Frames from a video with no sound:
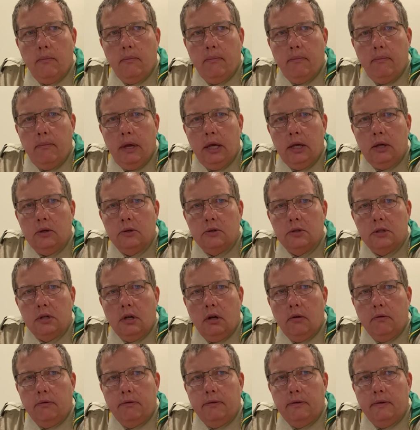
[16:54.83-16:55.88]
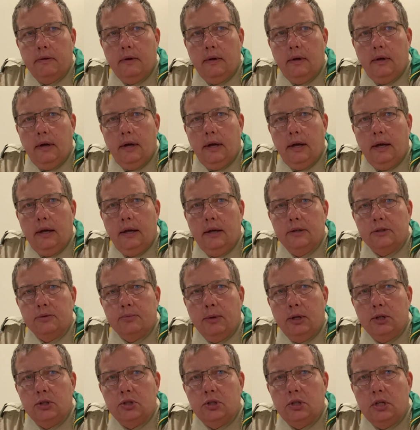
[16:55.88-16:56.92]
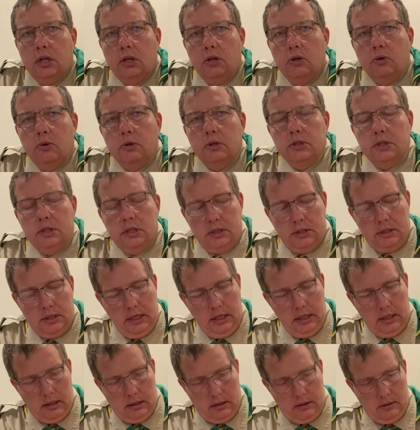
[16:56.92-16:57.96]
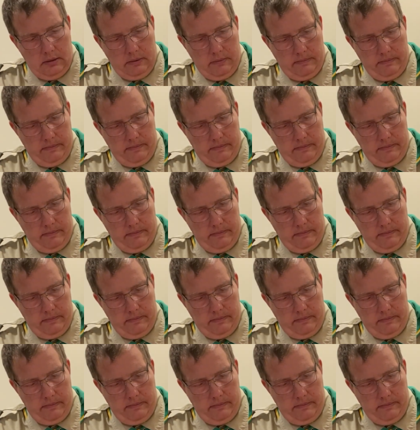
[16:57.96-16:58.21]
make yourself as much tinder as is needed,